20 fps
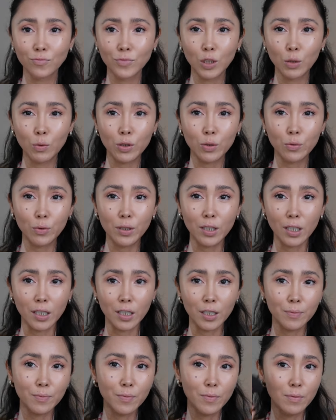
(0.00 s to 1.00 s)
What do we
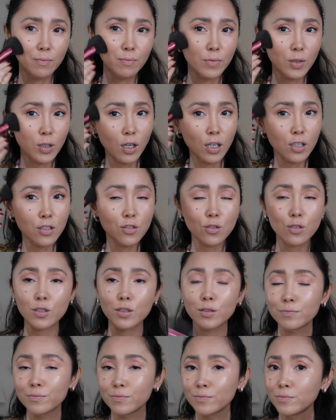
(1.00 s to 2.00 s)
think?
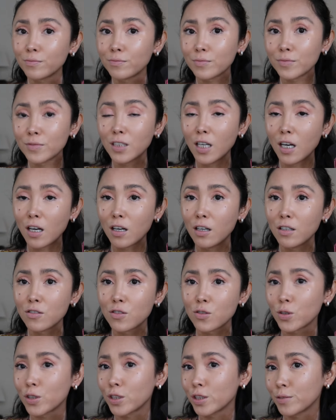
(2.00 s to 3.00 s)
Contour, not
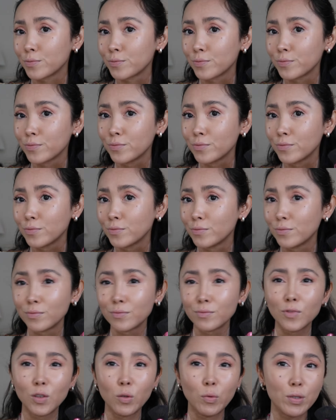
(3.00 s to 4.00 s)
contoured.
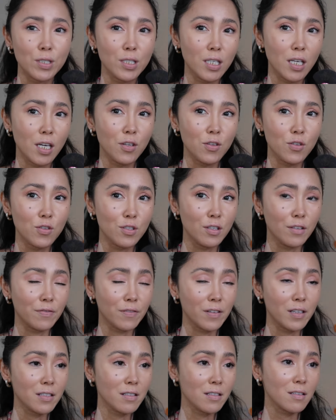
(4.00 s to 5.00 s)
Do we see a huge
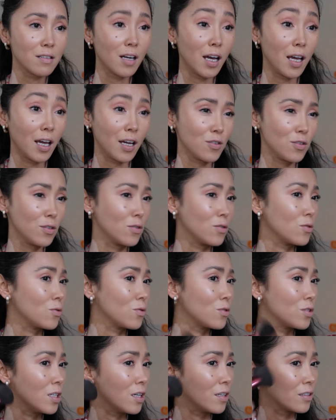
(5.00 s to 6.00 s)
difference? I actually do
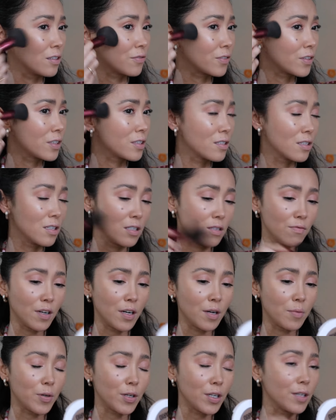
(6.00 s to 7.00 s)
see a difference. It's
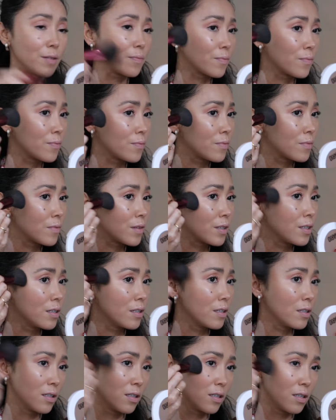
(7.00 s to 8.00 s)
very pretty.
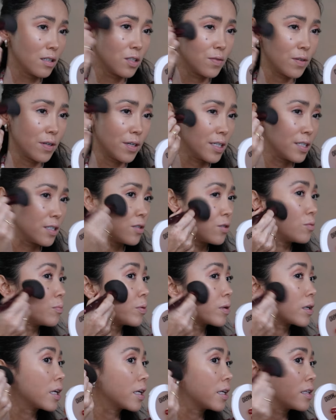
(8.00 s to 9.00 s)
It's very easy to
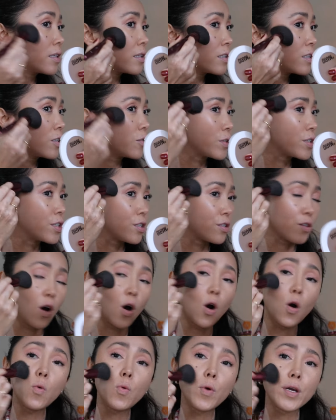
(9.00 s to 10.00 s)
blend, which is
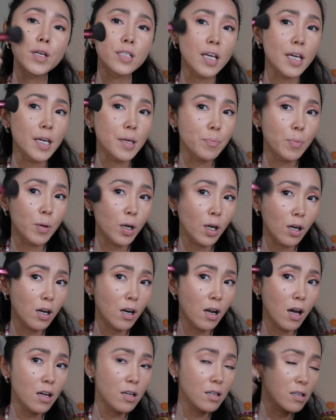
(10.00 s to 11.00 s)
always a
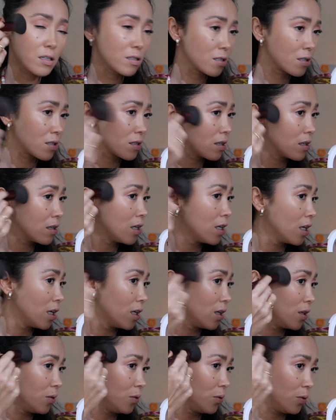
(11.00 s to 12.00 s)
plus.
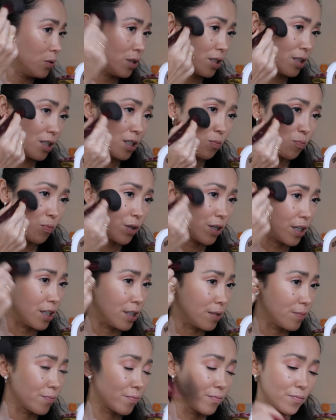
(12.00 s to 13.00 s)
Ooh, this is
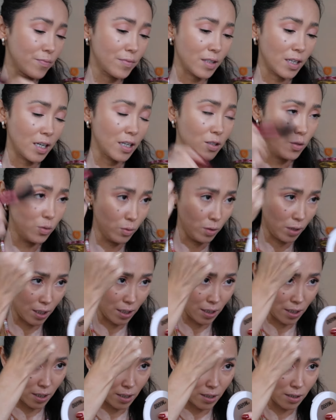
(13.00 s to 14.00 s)
pretty. I do
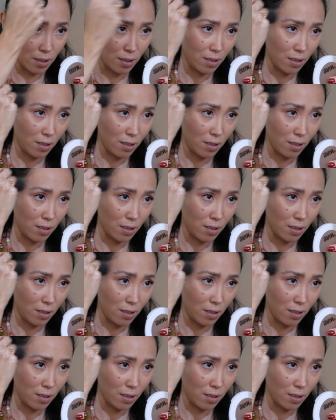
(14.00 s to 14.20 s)
like it.